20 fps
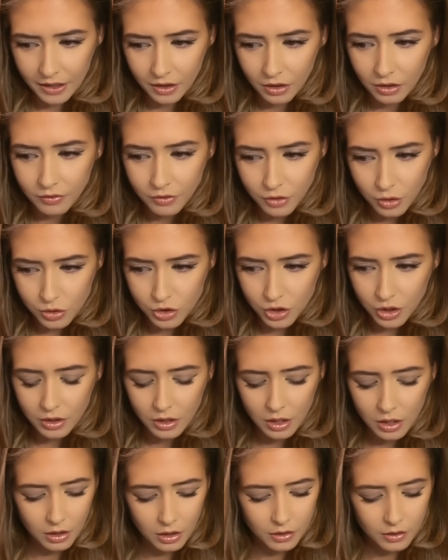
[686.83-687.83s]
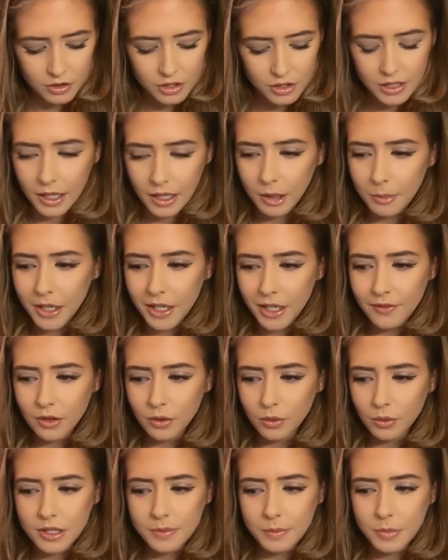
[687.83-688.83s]
confusion a lot of the time, even
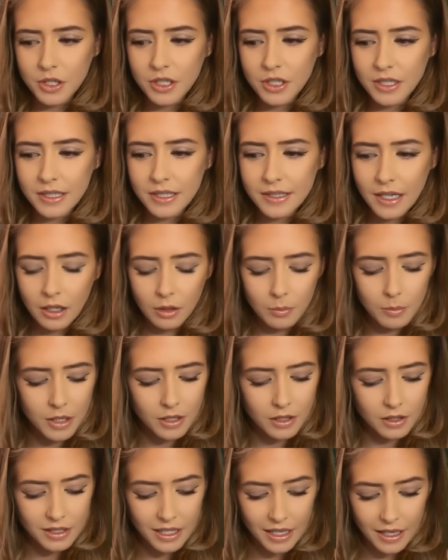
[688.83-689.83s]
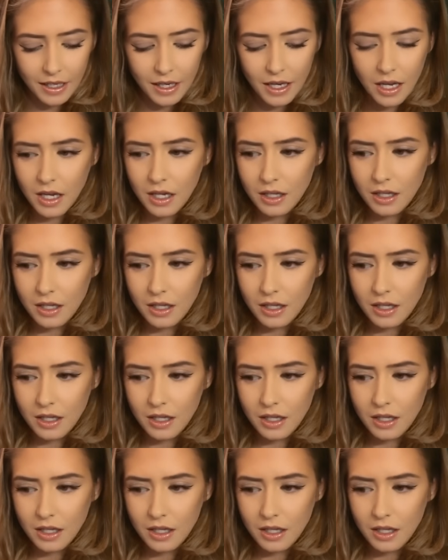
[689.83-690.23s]
though this person is telling me that they